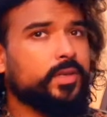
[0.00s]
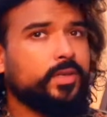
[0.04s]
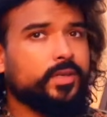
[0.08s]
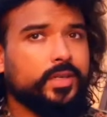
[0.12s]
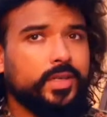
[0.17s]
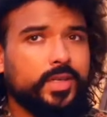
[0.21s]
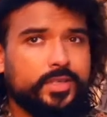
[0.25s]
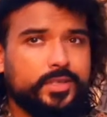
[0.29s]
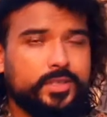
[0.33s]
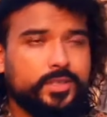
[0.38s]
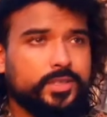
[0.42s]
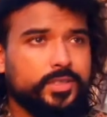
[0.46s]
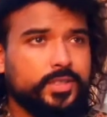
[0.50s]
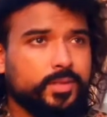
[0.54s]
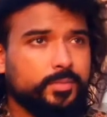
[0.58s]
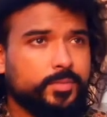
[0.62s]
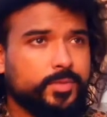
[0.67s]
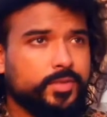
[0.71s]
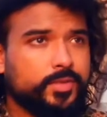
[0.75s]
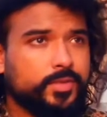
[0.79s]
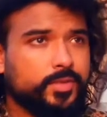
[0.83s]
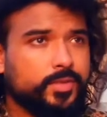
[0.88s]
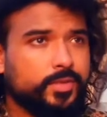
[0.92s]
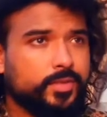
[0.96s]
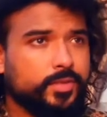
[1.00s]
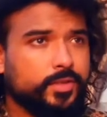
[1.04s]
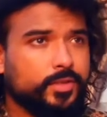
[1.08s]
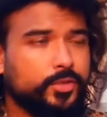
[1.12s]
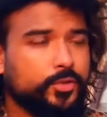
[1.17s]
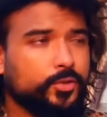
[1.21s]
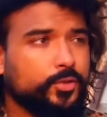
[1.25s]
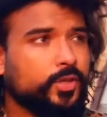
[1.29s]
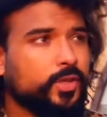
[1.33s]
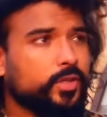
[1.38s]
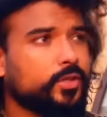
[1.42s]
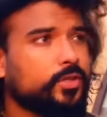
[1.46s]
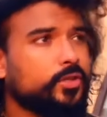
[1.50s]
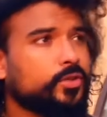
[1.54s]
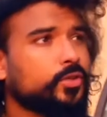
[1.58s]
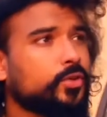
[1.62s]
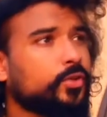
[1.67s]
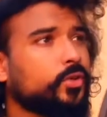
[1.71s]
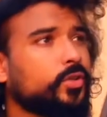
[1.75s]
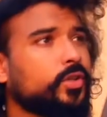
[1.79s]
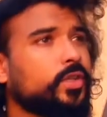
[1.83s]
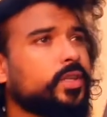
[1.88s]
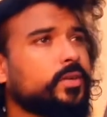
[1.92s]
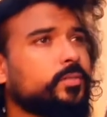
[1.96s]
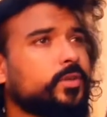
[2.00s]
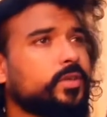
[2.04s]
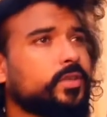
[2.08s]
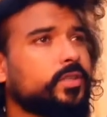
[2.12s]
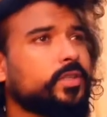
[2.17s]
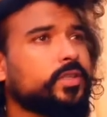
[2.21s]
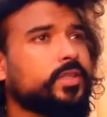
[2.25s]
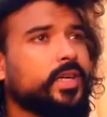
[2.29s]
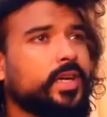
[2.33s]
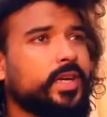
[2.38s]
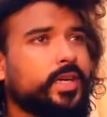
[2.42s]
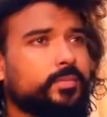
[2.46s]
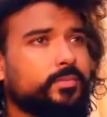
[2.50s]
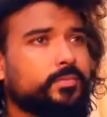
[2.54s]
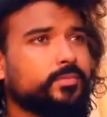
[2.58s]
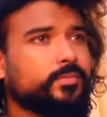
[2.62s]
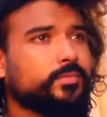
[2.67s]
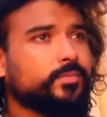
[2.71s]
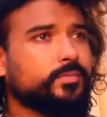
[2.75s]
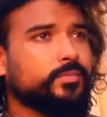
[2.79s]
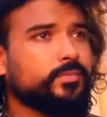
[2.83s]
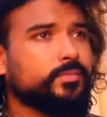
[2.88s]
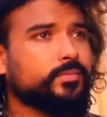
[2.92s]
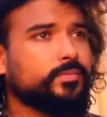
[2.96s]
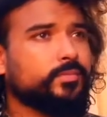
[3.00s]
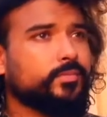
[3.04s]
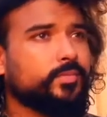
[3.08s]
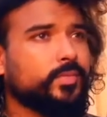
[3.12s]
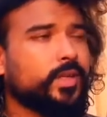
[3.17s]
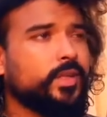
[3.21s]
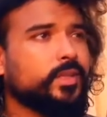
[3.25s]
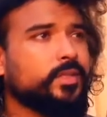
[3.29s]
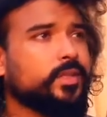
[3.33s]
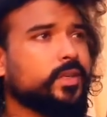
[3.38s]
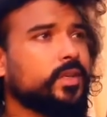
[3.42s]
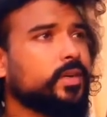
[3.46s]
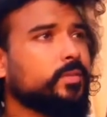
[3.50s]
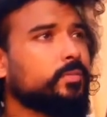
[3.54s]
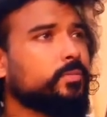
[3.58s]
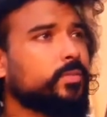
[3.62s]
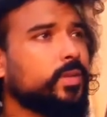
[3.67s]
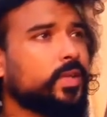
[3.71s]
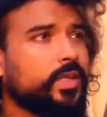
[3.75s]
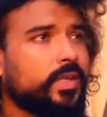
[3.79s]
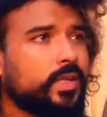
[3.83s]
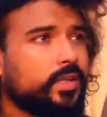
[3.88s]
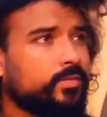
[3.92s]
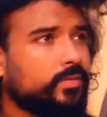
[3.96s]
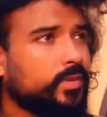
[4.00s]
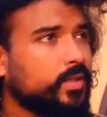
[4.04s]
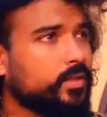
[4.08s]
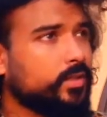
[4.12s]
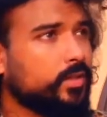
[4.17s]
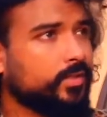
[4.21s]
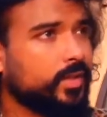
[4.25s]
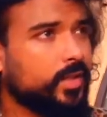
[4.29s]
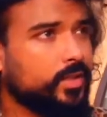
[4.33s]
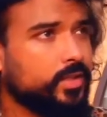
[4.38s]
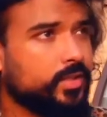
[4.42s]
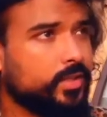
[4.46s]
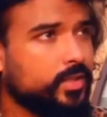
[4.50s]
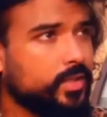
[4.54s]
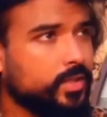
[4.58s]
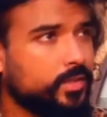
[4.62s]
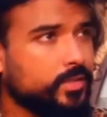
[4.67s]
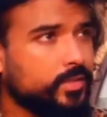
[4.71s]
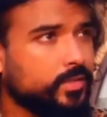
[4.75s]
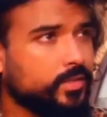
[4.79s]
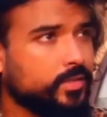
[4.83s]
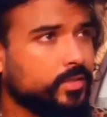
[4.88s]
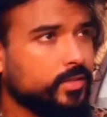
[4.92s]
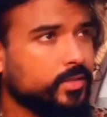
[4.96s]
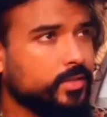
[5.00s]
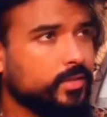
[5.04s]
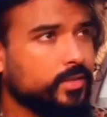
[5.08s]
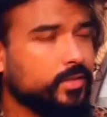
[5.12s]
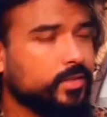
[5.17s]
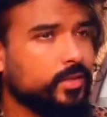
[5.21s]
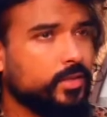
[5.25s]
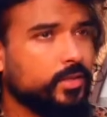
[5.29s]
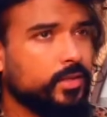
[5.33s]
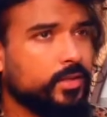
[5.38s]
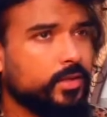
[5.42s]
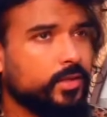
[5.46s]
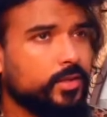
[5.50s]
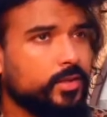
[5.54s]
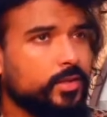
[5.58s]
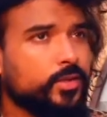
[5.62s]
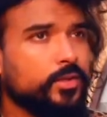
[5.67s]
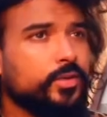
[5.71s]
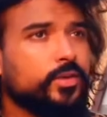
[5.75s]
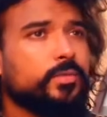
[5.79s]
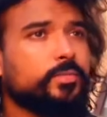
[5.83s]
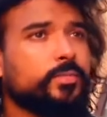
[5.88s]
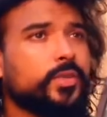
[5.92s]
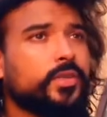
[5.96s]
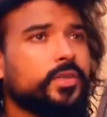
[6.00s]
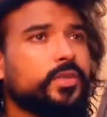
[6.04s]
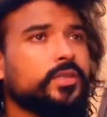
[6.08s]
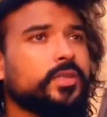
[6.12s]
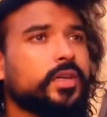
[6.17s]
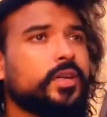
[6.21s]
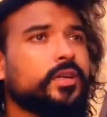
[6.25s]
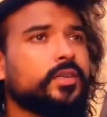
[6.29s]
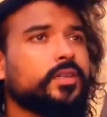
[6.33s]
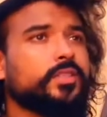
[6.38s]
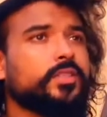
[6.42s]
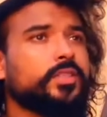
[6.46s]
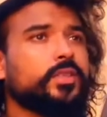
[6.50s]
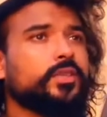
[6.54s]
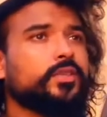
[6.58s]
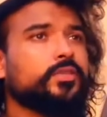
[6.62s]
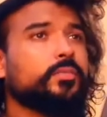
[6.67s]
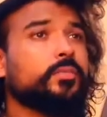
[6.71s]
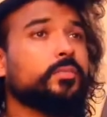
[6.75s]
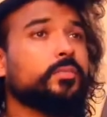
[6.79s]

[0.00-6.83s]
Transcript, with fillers: and relationships, to control them all the time is a complete waste of energy. You could put this energy to